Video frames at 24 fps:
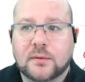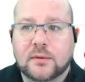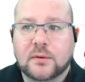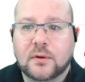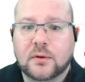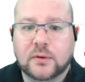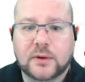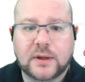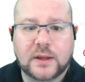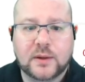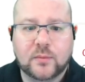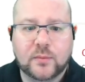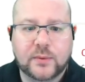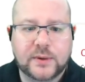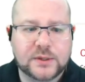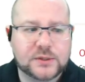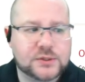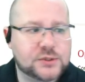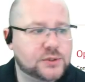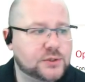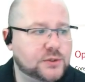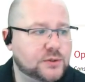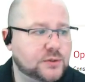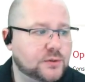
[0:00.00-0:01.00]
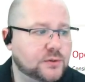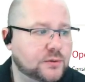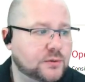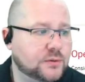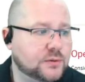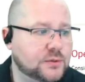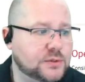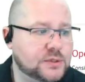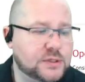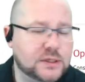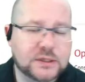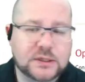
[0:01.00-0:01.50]
Okay, which?
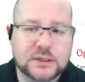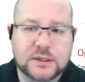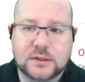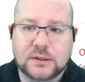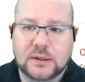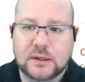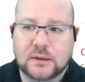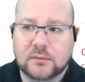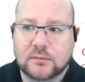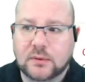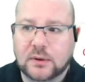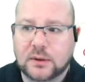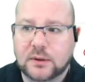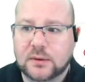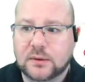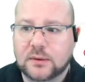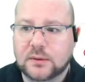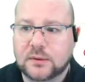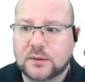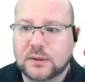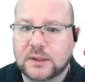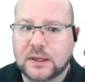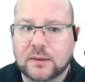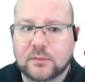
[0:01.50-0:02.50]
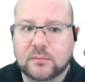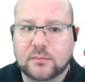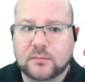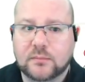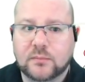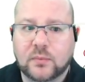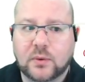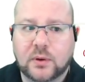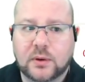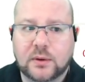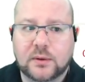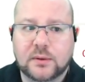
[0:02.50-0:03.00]
Yeah what? Yep,
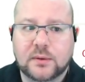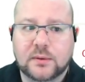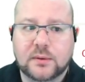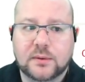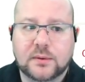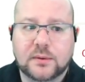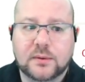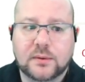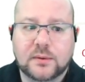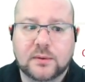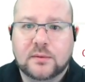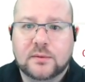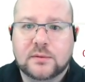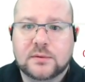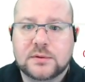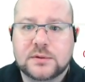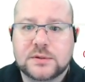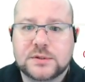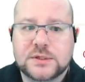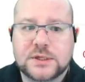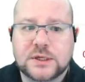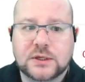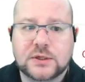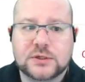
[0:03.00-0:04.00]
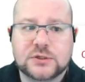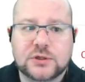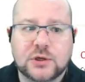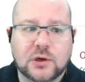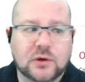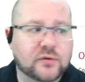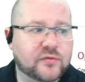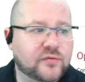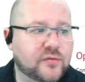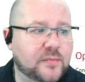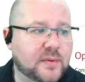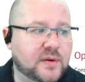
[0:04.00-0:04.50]
what? Sing a
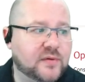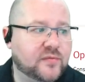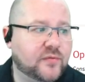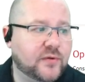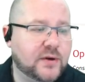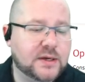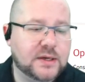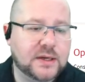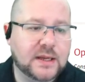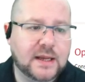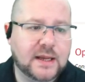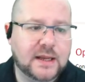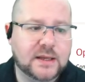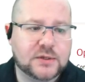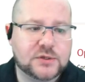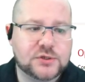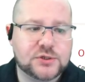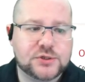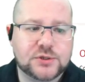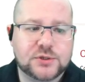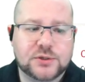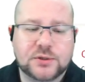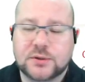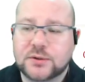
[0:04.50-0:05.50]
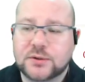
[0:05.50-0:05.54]
song for my friend Hatch.